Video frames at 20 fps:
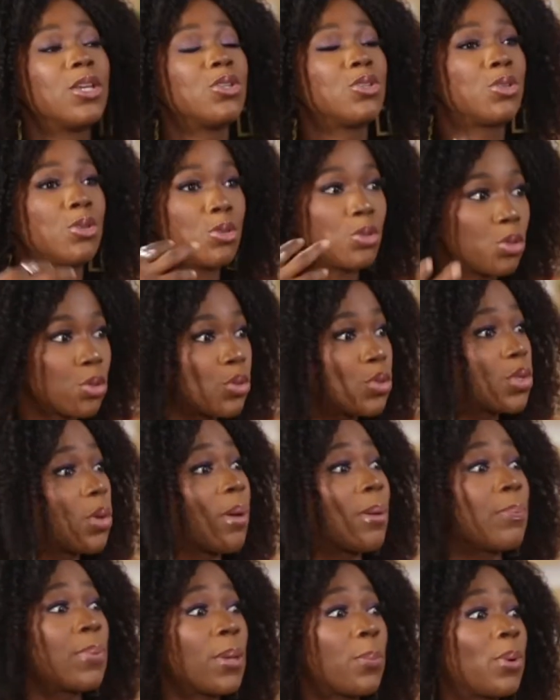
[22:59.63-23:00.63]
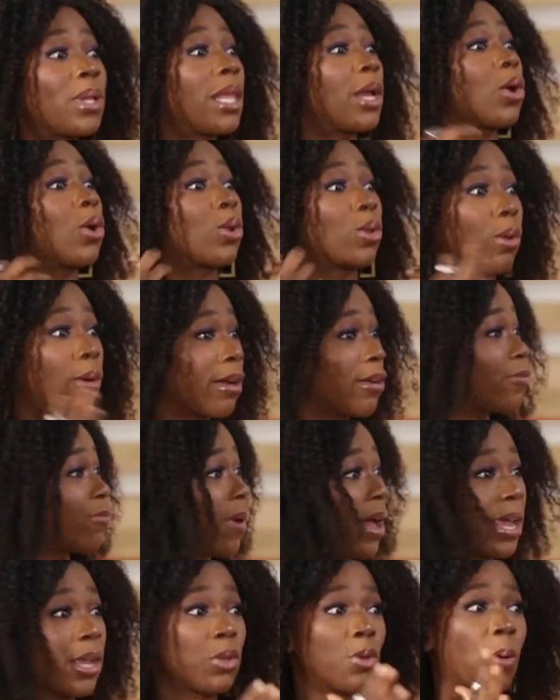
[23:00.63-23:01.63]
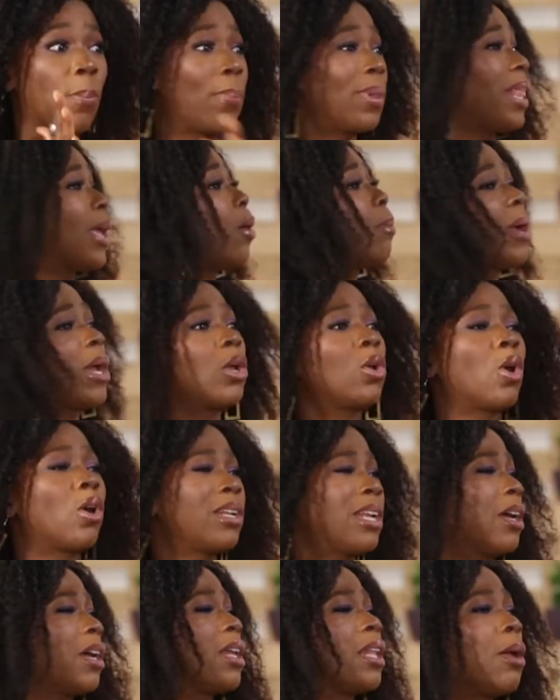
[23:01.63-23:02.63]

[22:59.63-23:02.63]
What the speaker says: to do so, and people are glorifying your play, oh my God, Uncle